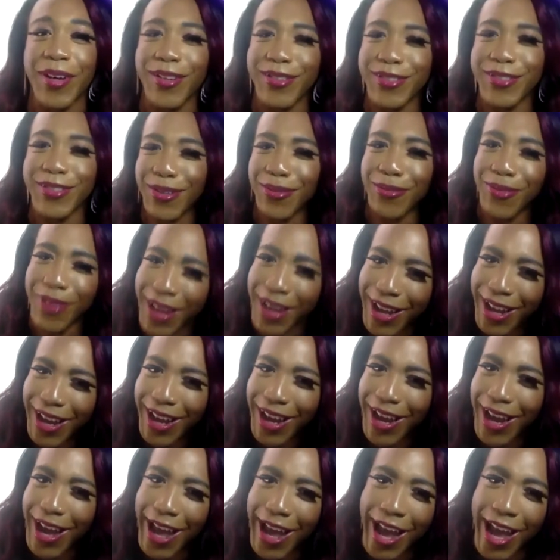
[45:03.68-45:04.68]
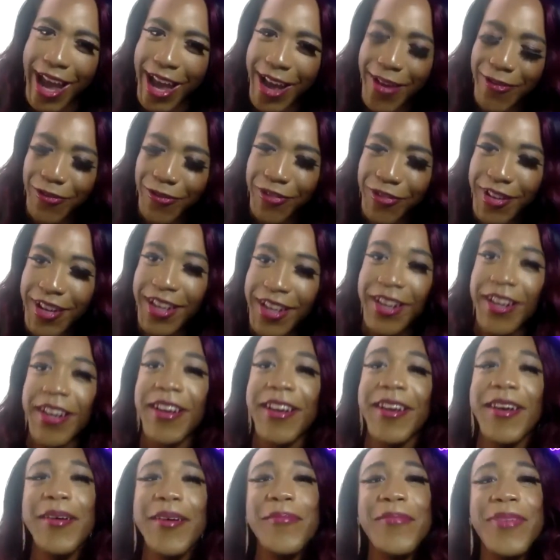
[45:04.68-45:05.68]
to what? I have one.
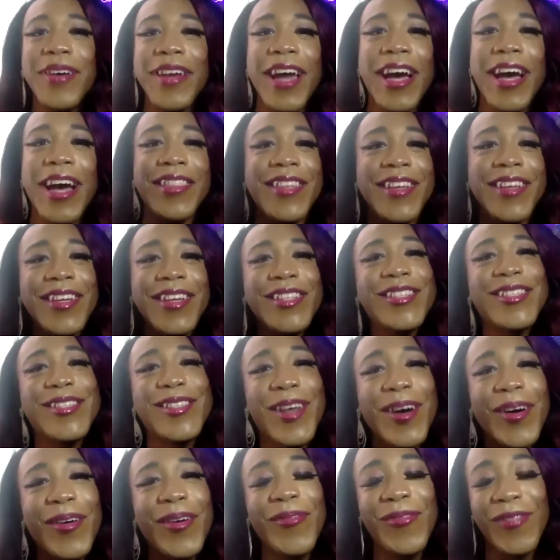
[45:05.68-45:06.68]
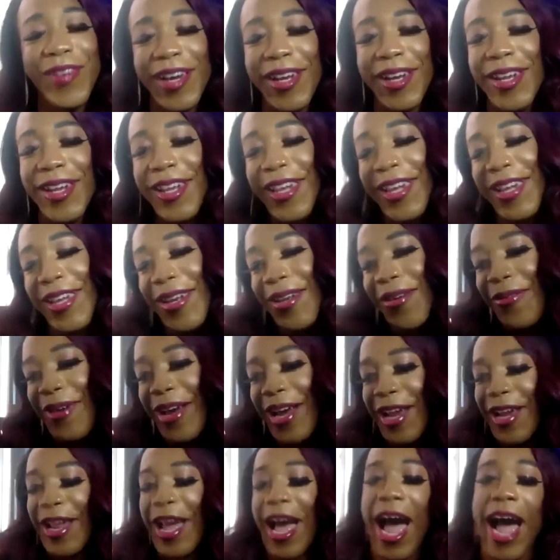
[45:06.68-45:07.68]
But I think it's so funny.
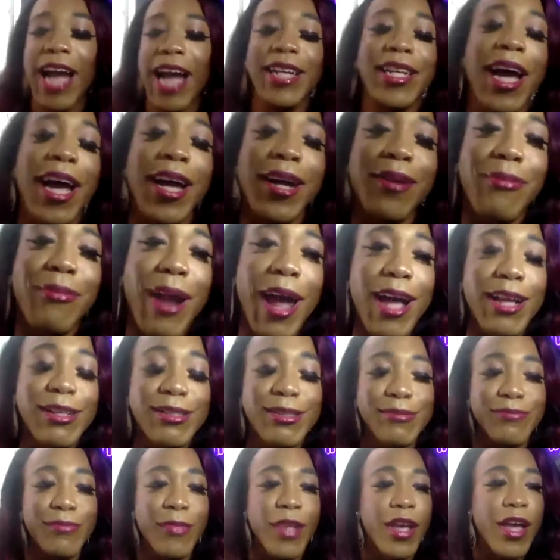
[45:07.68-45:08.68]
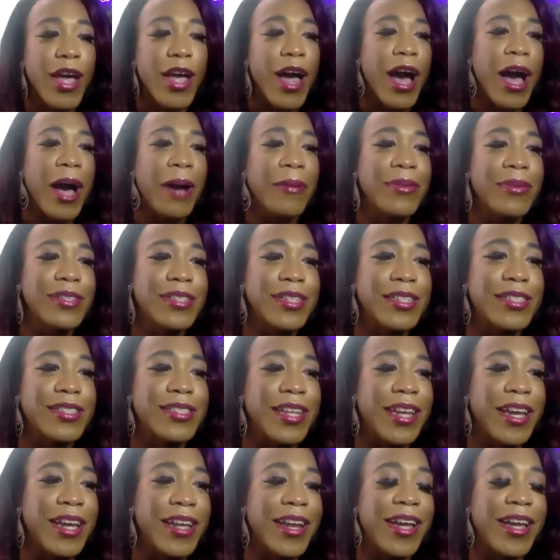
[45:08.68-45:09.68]
Anyway, I digress. I was just
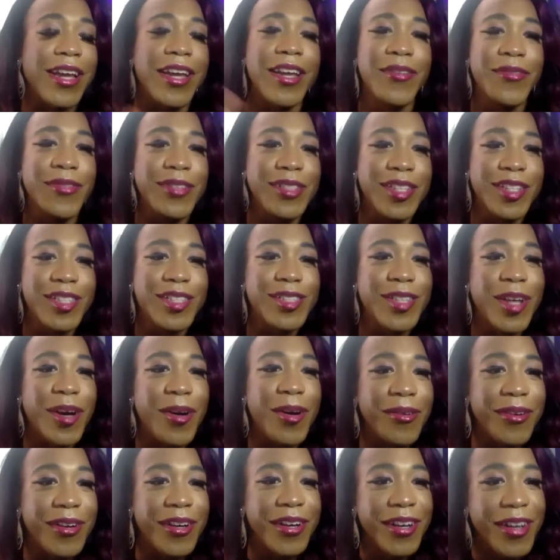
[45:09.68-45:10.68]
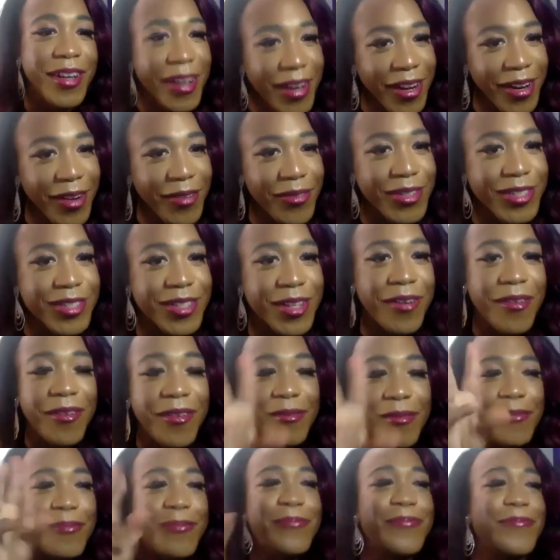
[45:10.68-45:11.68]
saying, like, it was just so good. It was so
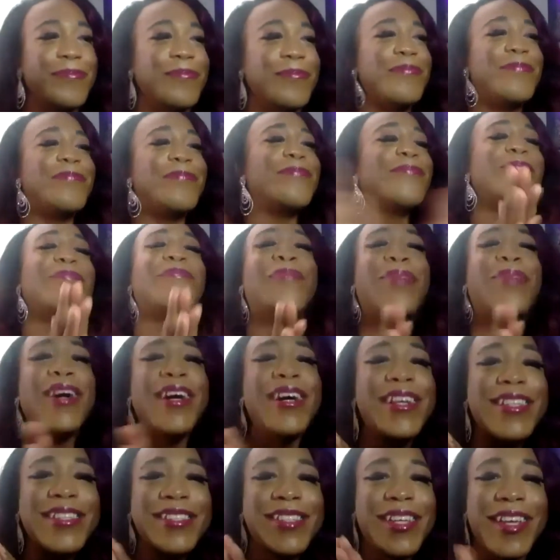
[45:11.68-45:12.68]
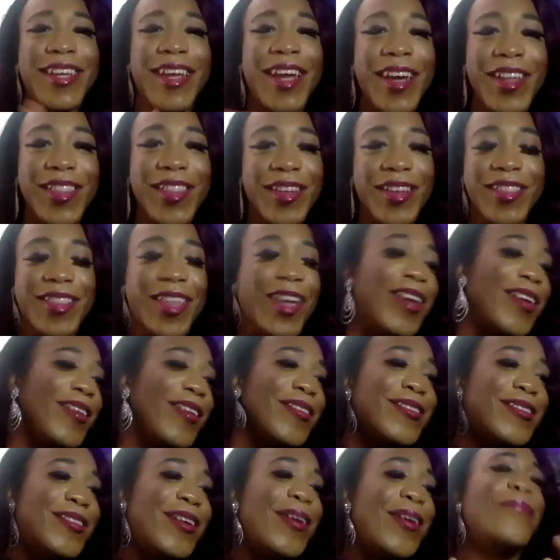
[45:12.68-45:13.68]
put together. Thank you
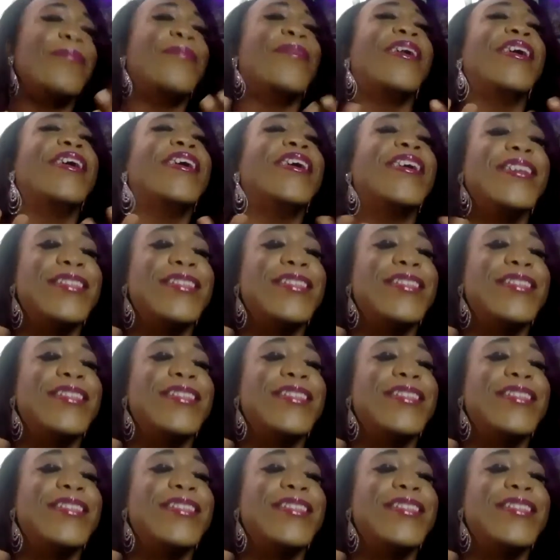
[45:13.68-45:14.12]
so much.